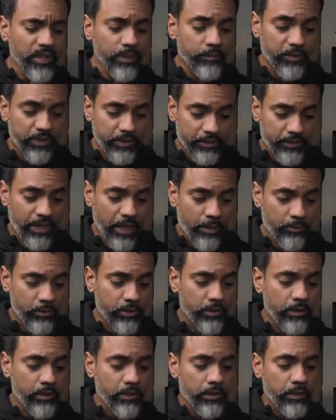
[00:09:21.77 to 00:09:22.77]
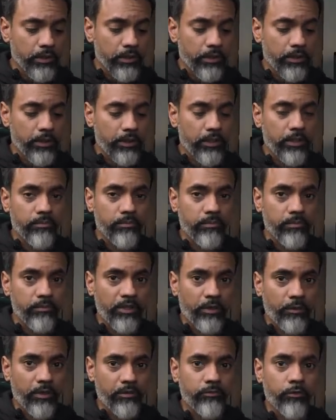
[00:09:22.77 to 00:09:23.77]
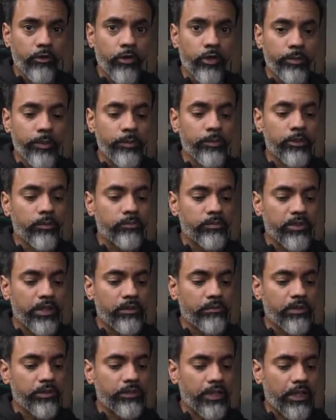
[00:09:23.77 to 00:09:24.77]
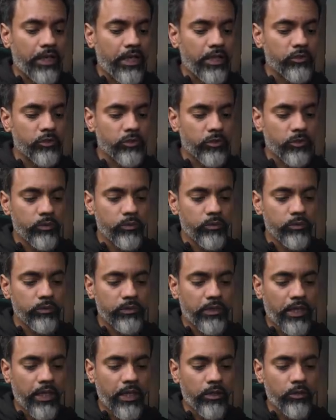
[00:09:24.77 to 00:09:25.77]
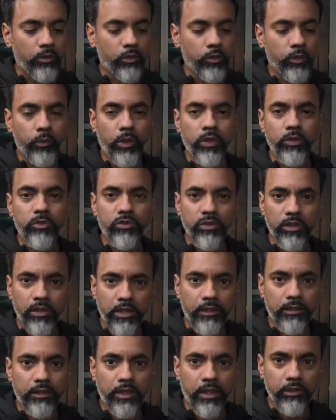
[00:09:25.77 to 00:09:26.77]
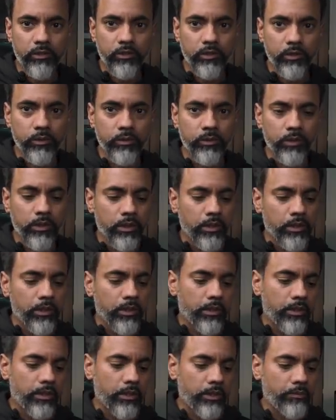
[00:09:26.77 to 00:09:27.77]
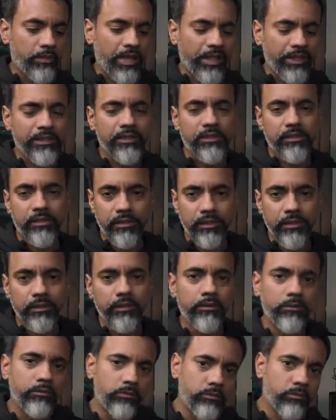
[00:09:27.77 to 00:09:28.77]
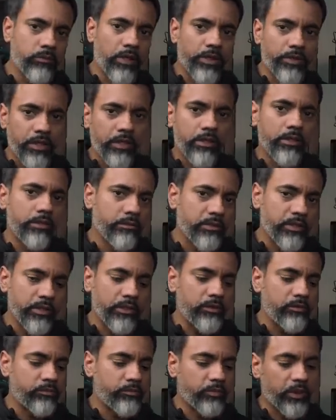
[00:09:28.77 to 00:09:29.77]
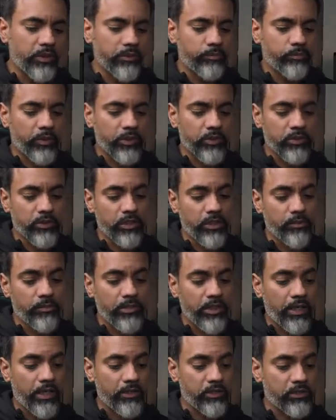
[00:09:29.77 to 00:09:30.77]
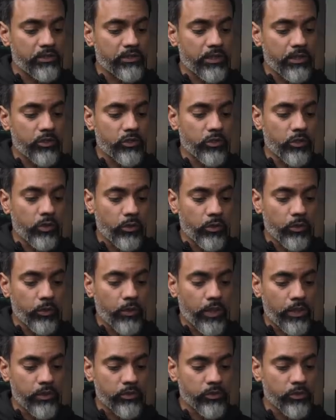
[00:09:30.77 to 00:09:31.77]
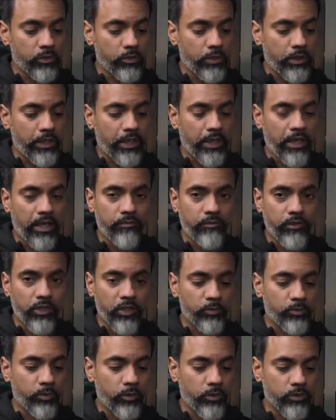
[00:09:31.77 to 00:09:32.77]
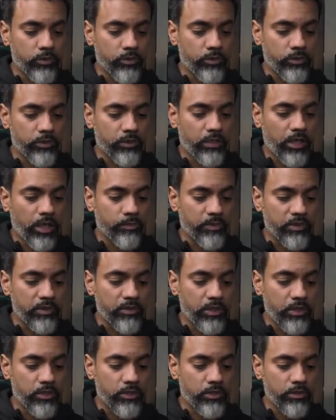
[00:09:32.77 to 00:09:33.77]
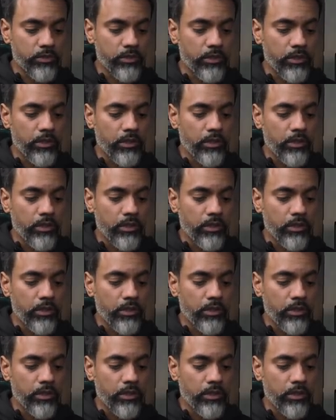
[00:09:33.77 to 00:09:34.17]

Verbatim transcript: but the camera. Now I've heard people complain about the ISO dial or the way you select ISO. I can see what they mean, but personally me, I just set it to auto ISO, and I have the exposure compensation